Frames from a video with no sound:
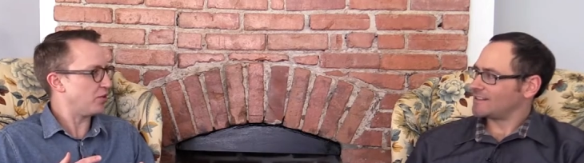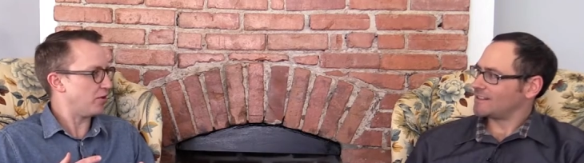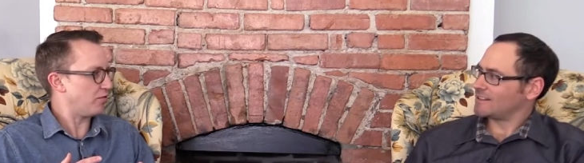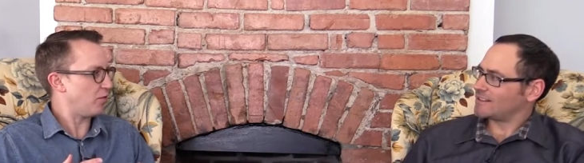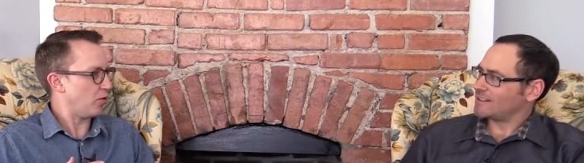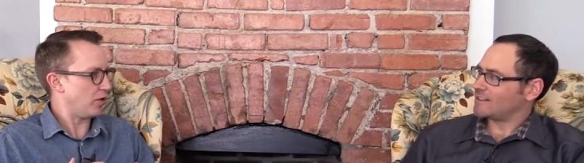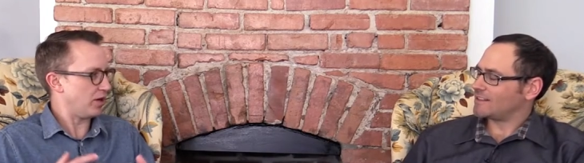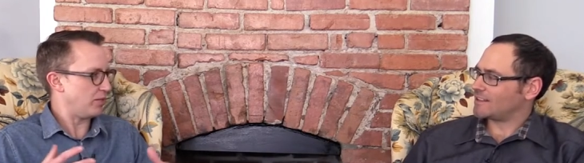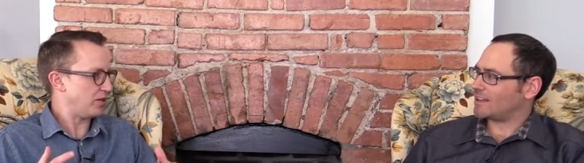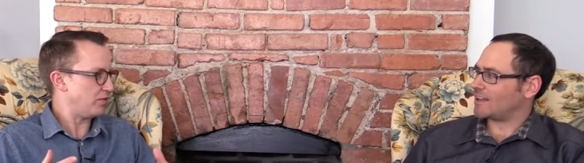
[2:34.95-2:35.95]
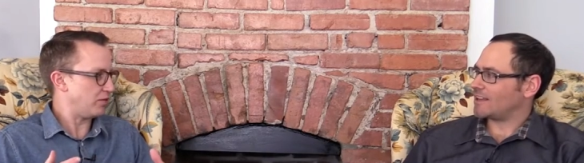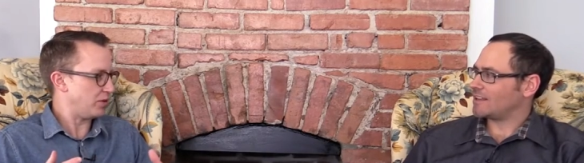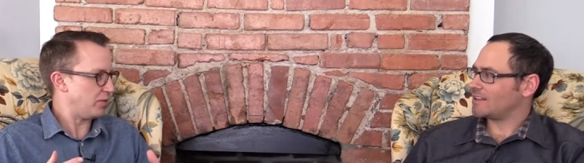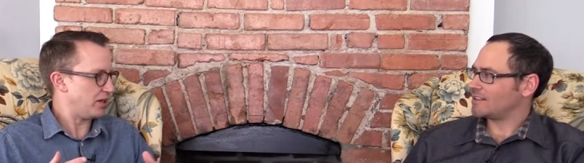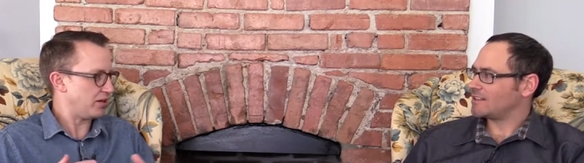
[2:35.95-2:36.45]
Speaker 1: going forward. I mean, we've only
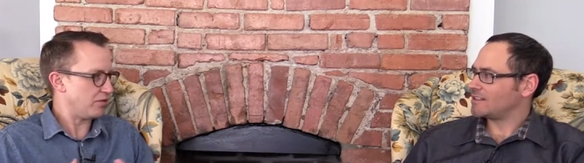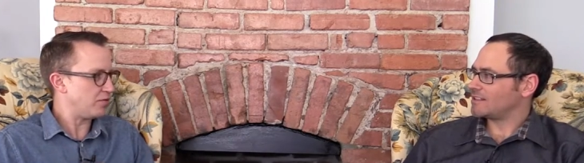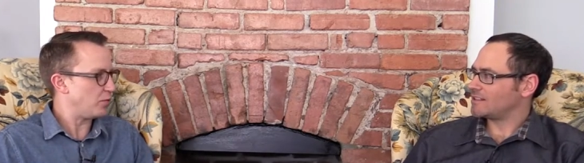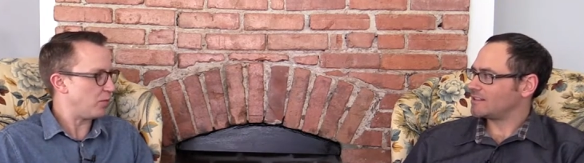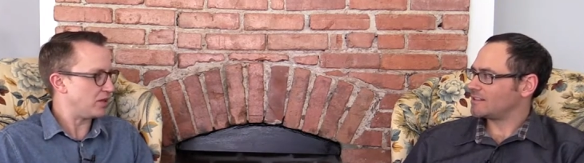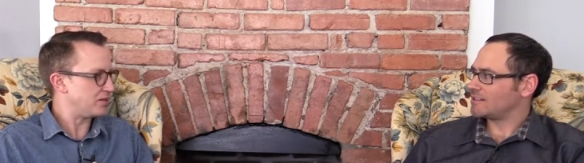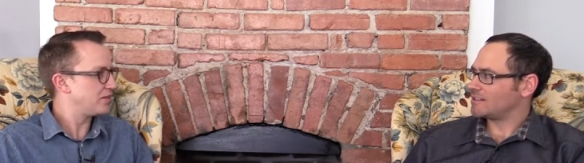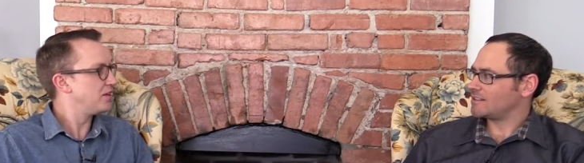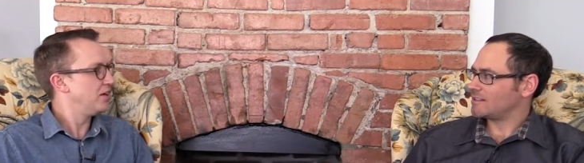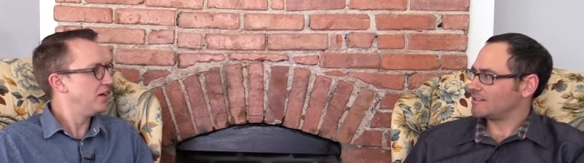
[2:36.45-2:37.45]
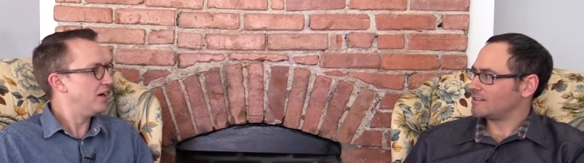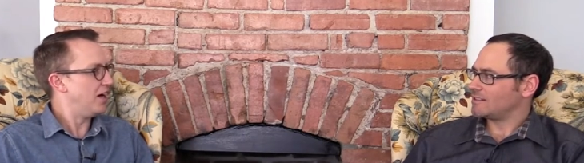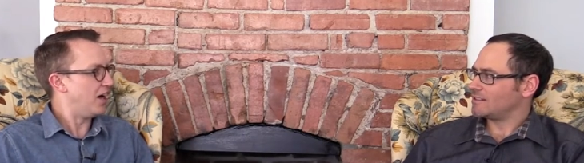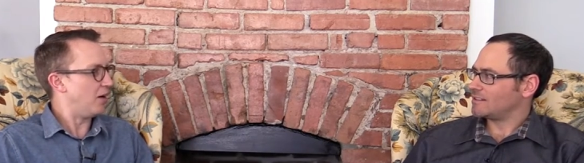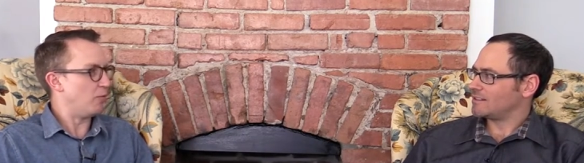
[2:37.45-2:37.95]
been here a few months.
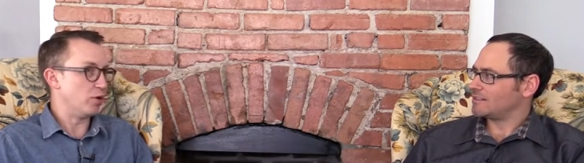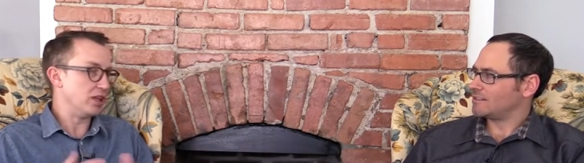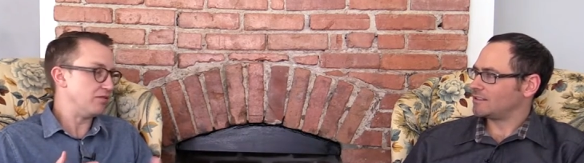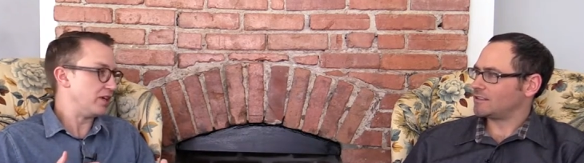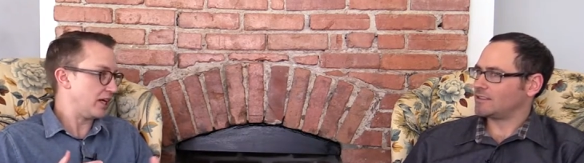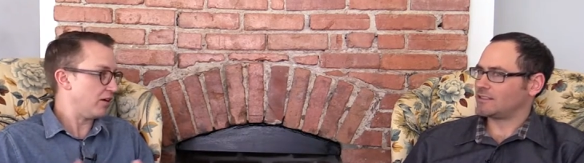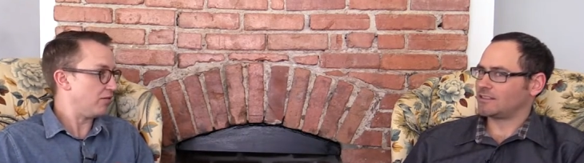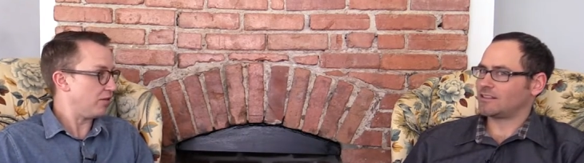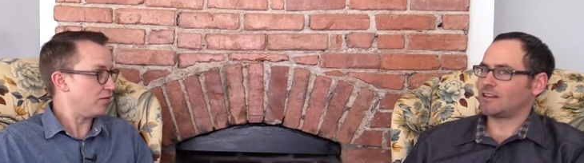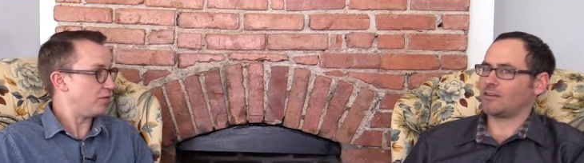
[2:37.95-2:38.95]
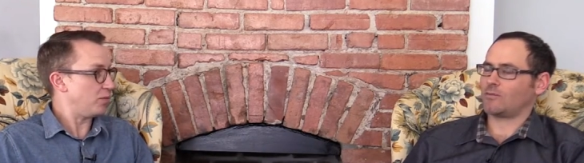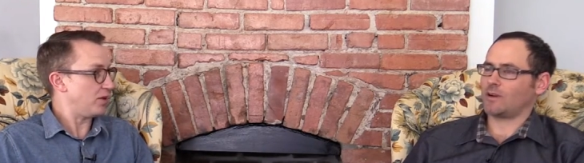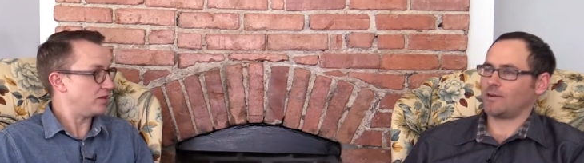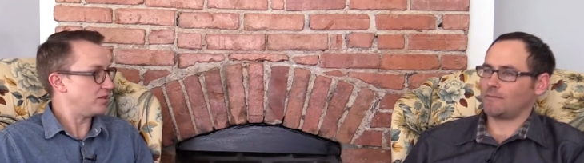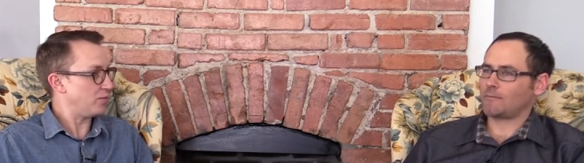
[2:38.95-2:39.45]
Well, living here for a few
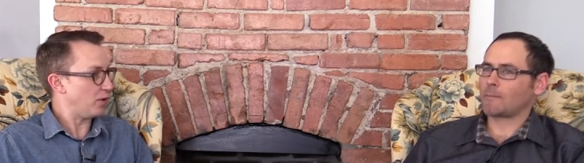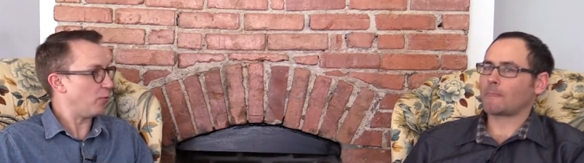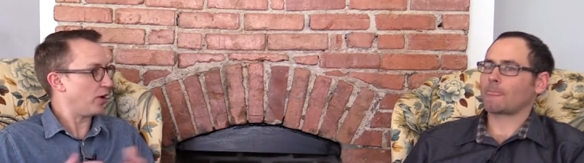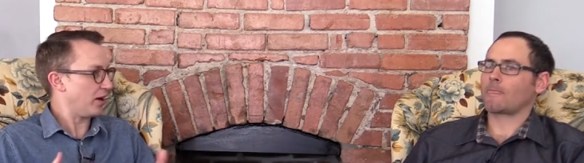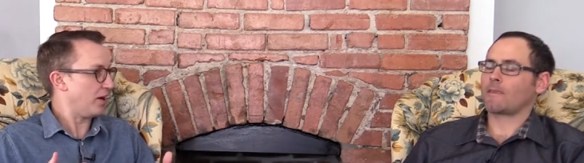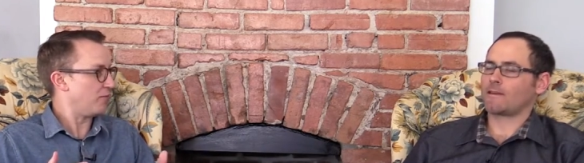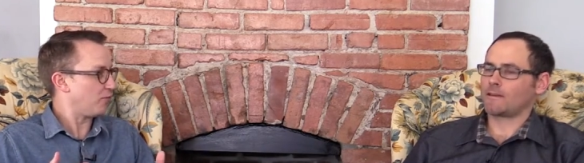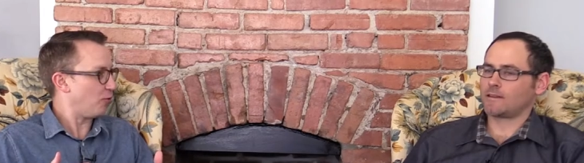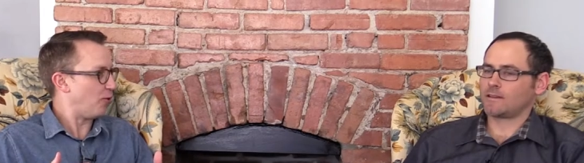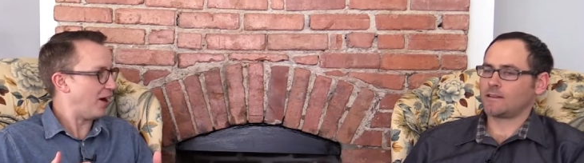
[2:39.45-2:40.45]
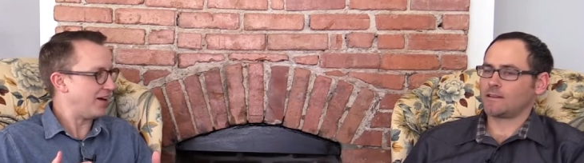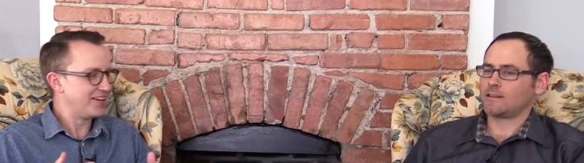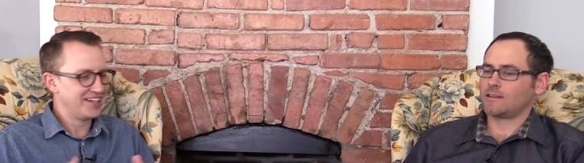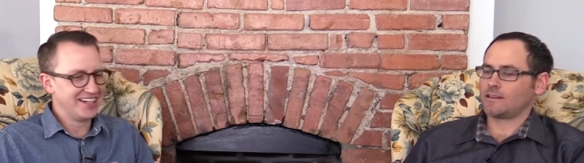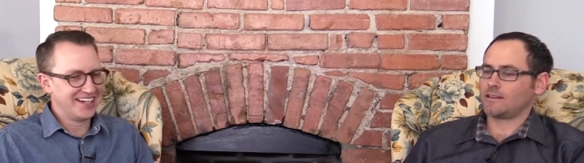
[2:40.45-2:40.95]
months. You've been working on it for a while.